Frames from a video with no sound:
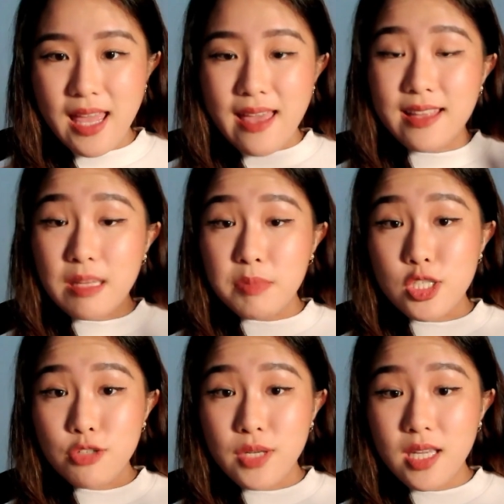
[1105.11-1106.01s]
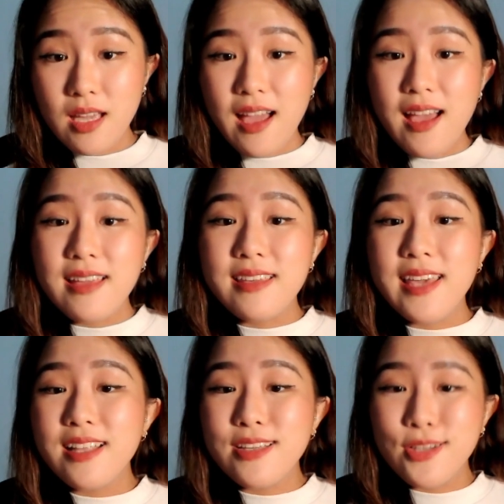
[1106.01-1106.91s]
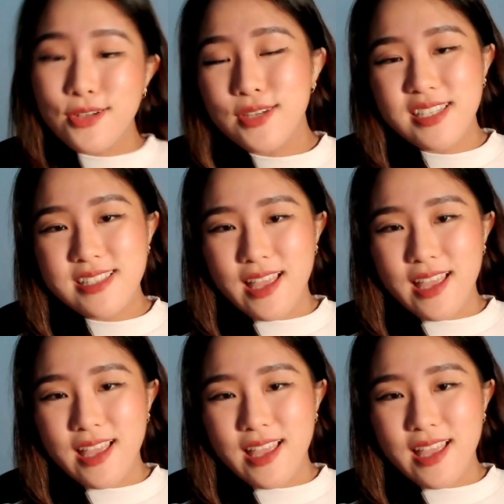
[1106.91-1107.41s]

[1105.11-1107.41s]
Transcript: And number 3, get curious